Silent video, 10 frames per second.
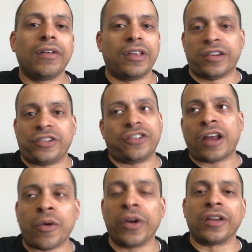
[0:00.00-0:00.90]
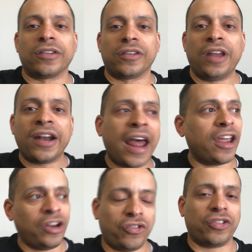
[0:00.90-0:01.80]
That's just how it is. They're
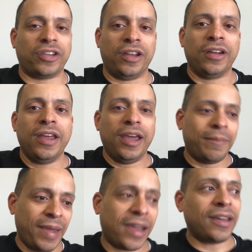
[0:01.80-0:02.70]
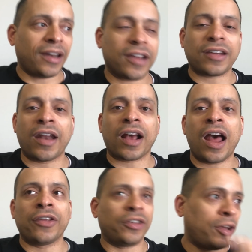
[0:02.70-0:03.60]
not interested in making the next
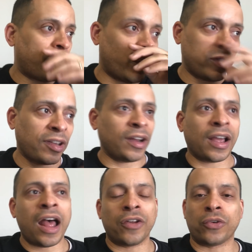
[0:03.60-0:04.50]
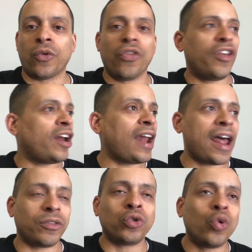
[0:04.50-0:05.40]
Anaconda the number one selling console. They're
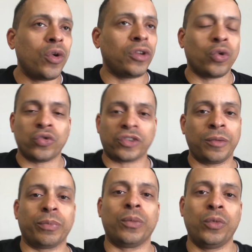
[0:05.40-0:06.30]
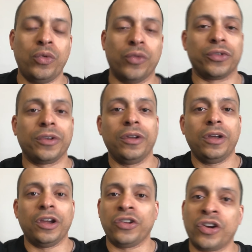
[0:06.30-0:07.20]
not doing those simple moves.
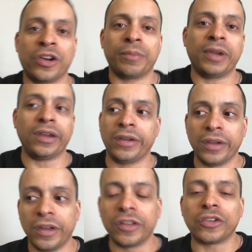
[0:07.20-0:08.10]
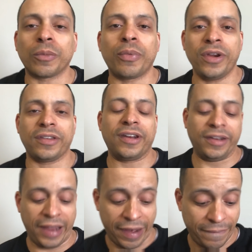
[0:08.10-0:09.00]
And you're going to be disappointed
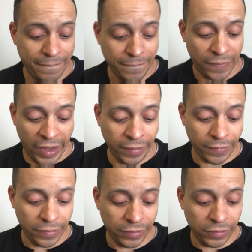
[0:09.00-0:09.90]
in that, right?